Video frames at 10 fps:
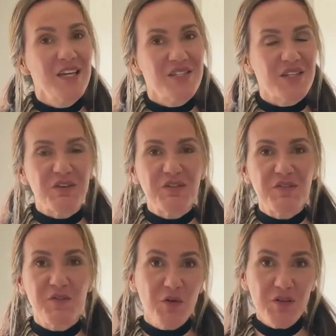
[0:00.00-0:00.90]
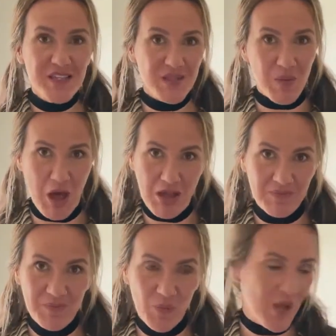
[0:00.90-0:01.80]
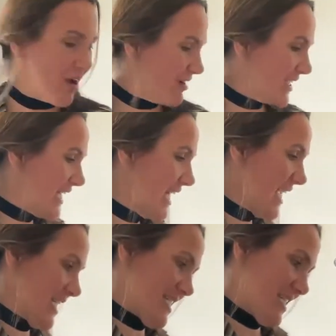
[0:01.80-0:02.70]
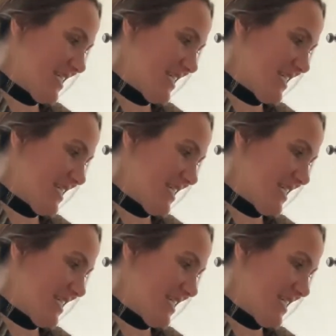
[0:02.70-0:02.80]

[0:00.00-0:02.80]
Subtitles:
So for this one, we are going to need